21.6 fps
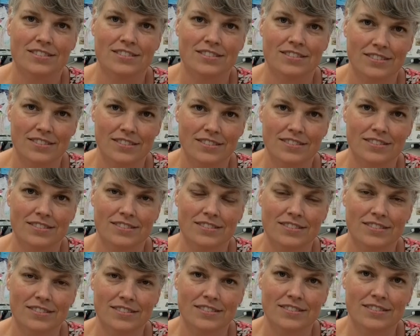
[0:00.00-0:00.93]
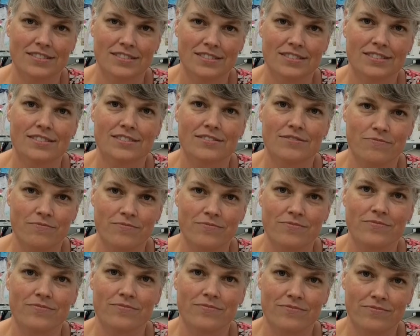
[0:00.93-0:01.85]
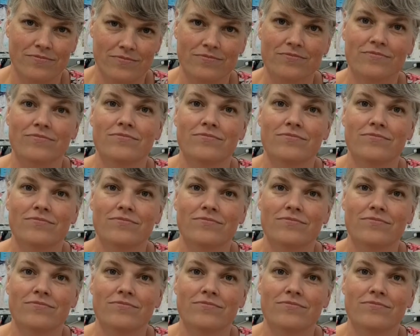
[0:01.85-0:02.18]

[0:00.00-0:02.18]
combo class here at Glenwood